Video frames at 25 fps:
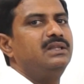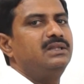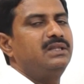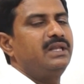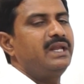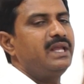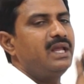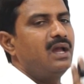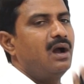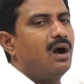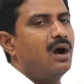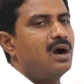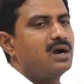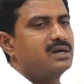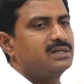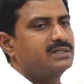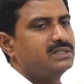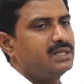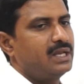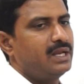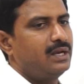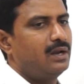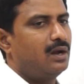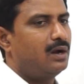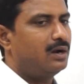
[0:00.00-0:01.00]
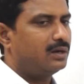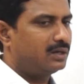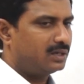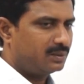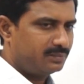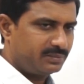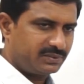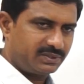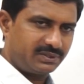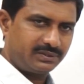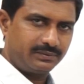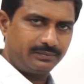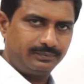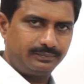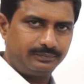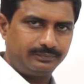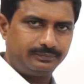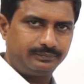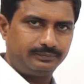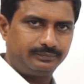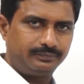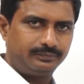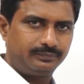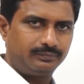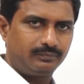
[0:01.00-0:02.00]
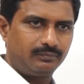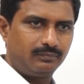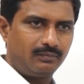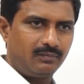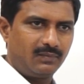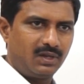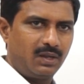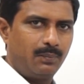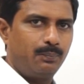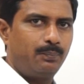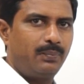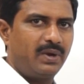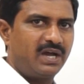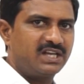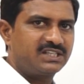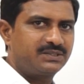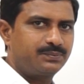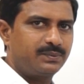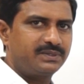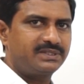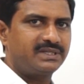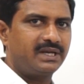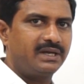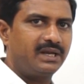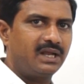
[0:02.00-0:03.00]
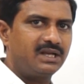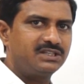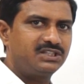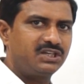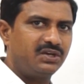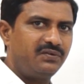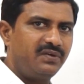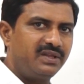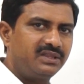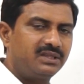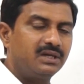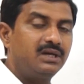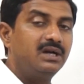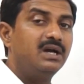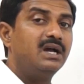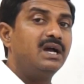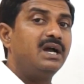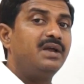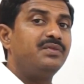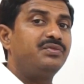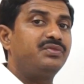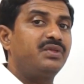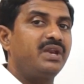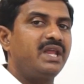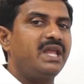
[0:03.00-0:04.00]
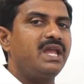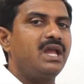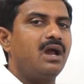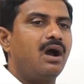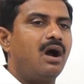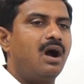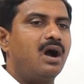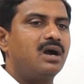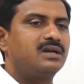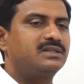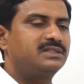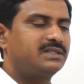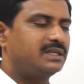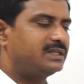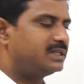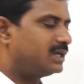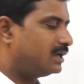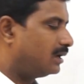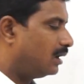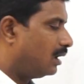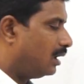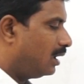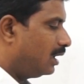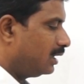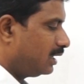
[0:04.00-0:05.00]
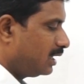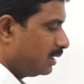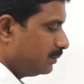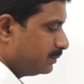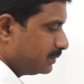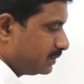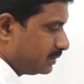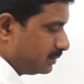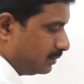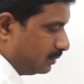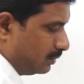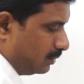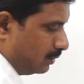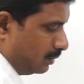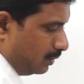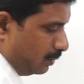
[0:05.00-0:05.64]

3 oxygen atoms. Phosphorus attached with 3 oxygen atoms.